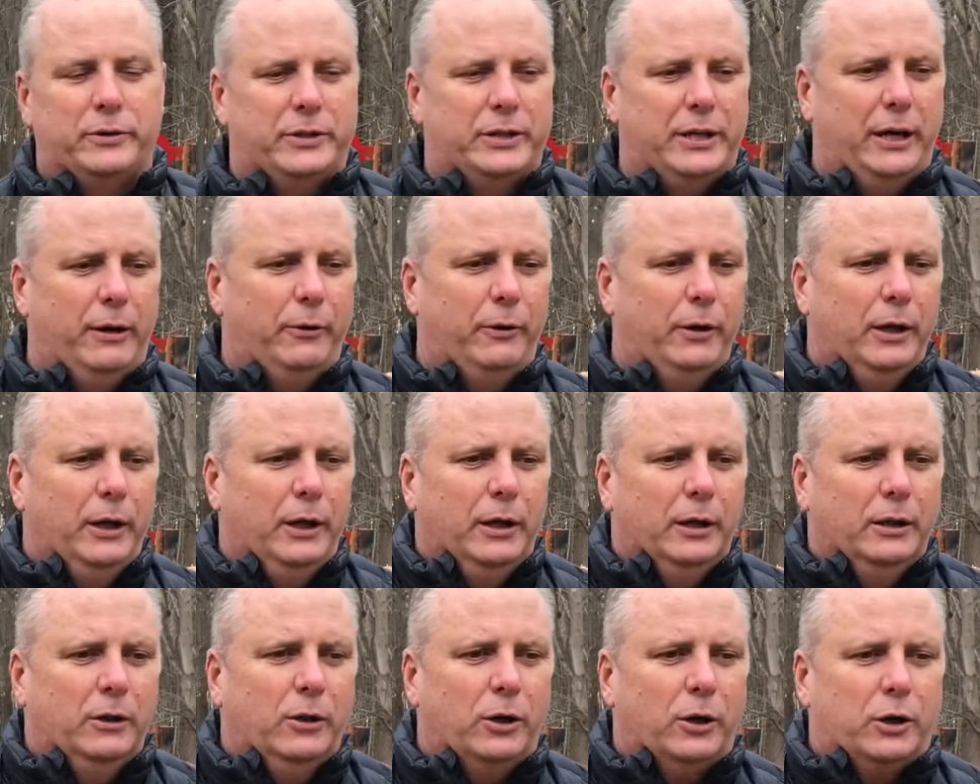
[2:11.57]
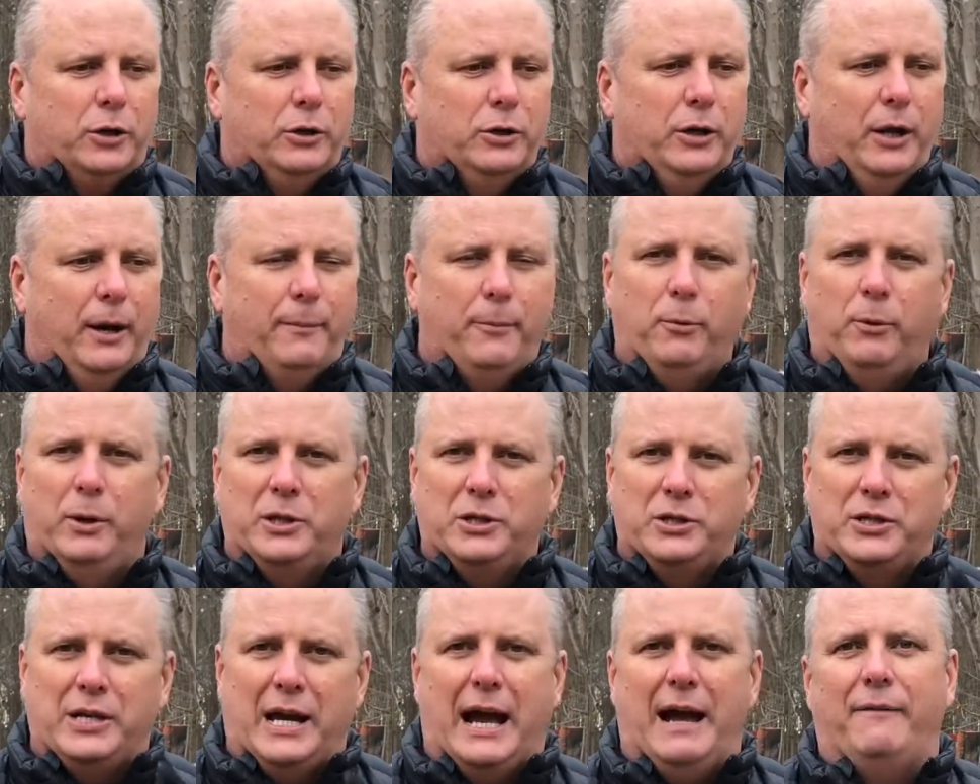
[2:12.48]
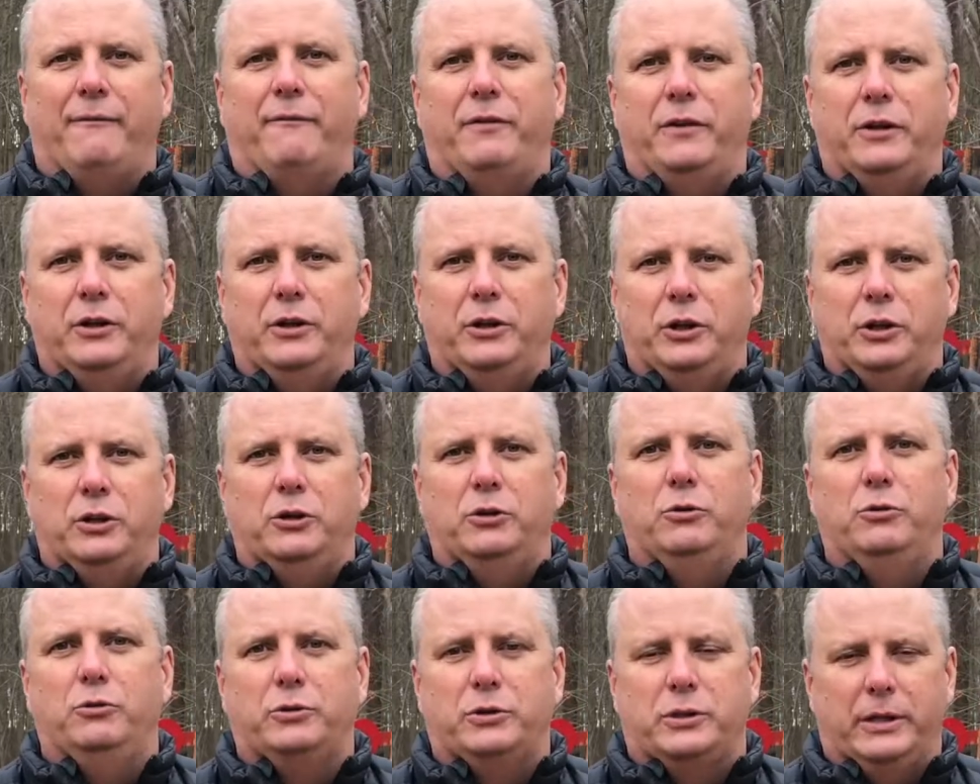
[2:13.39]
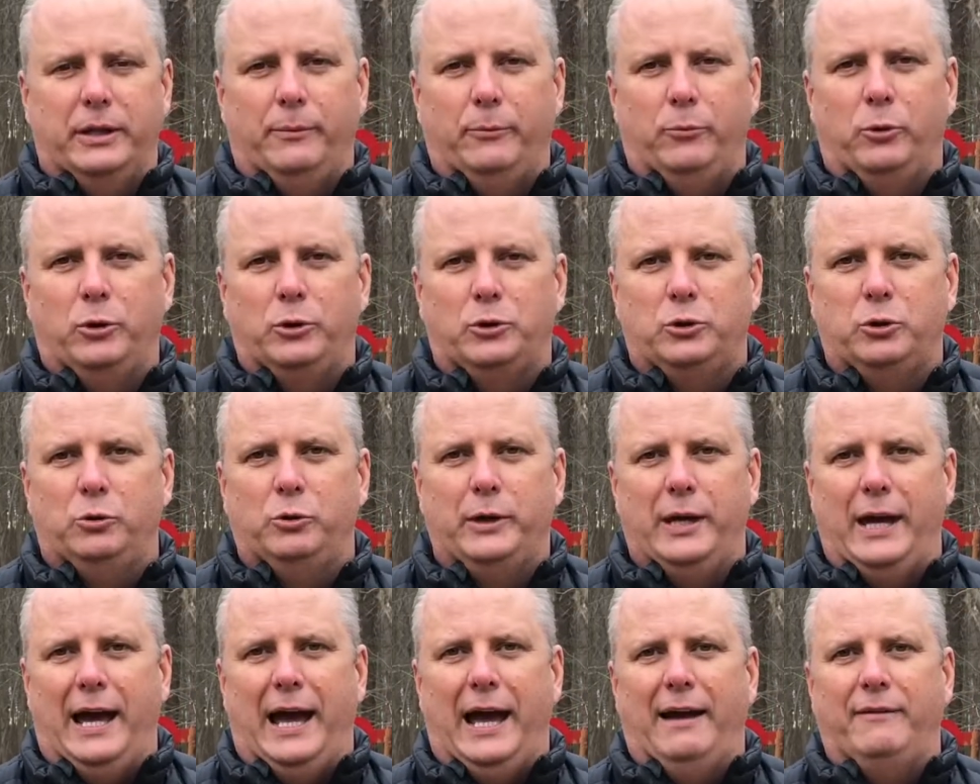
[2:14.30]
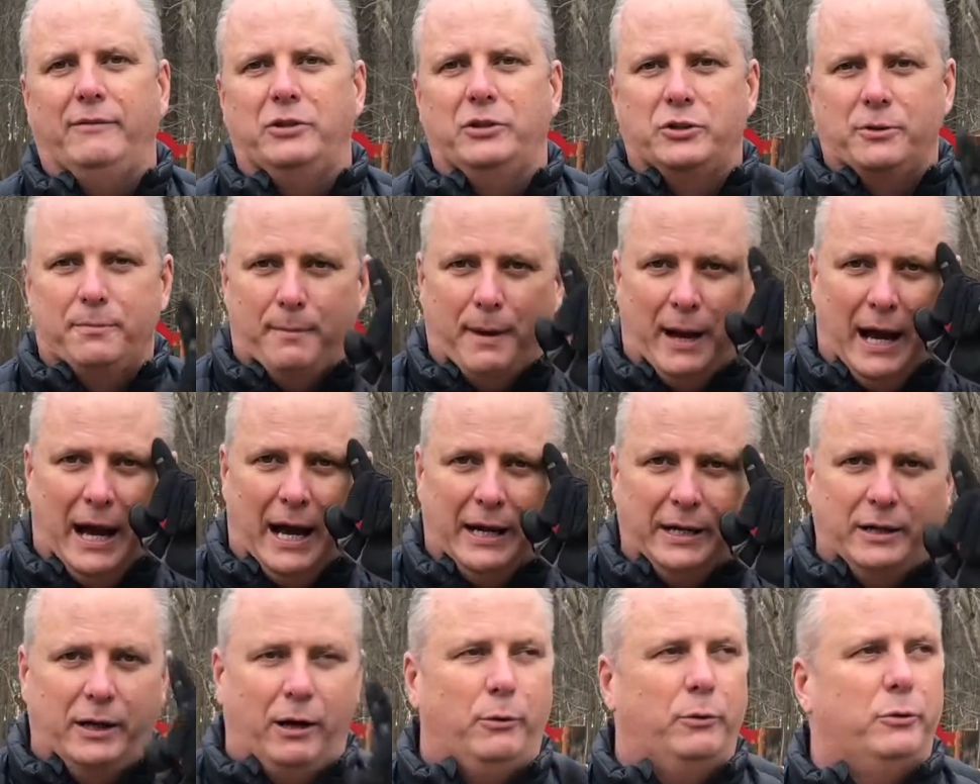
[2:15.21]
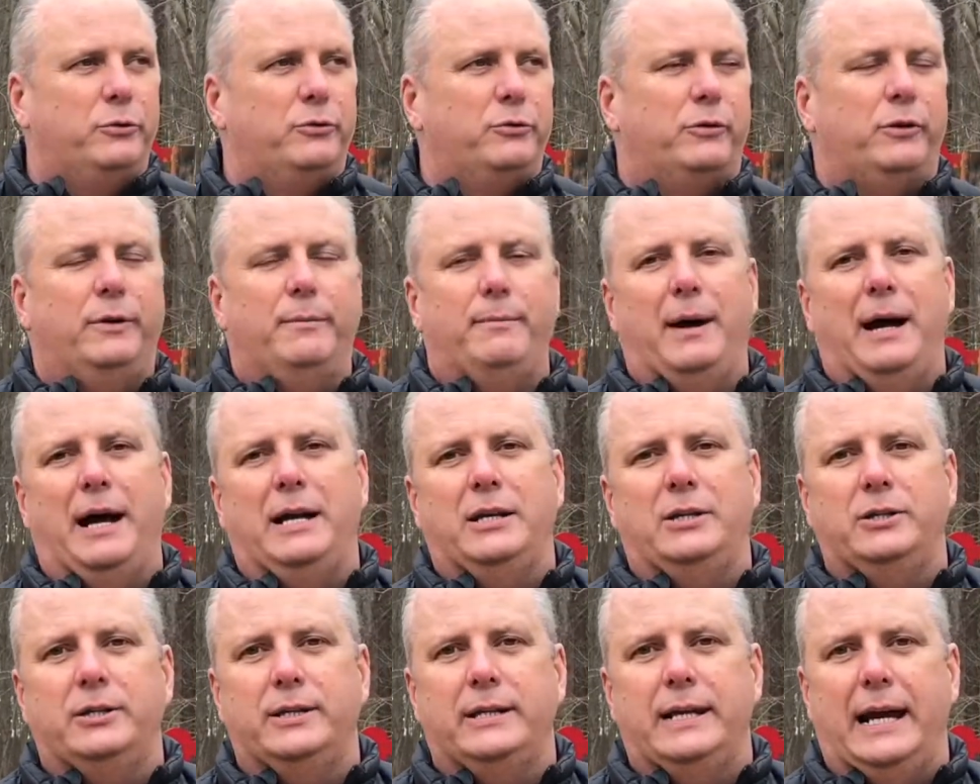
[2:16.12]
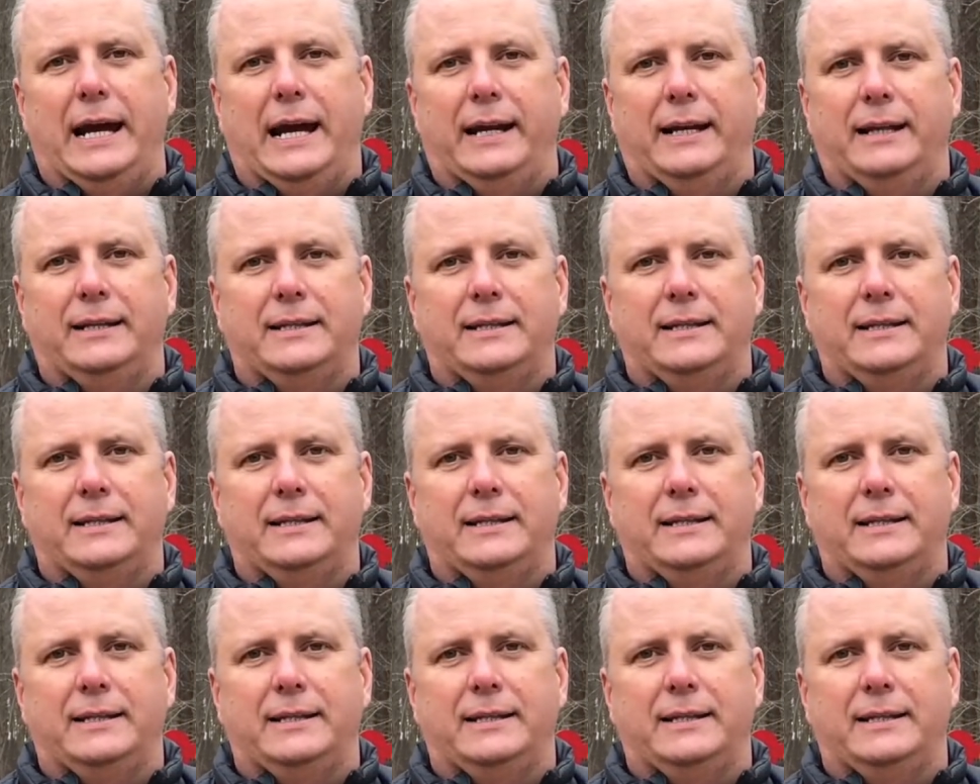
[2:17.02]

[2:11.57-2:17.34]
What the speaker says: So look, your number one job for you to use, the number one tool you have is your mind. I always remind you of that.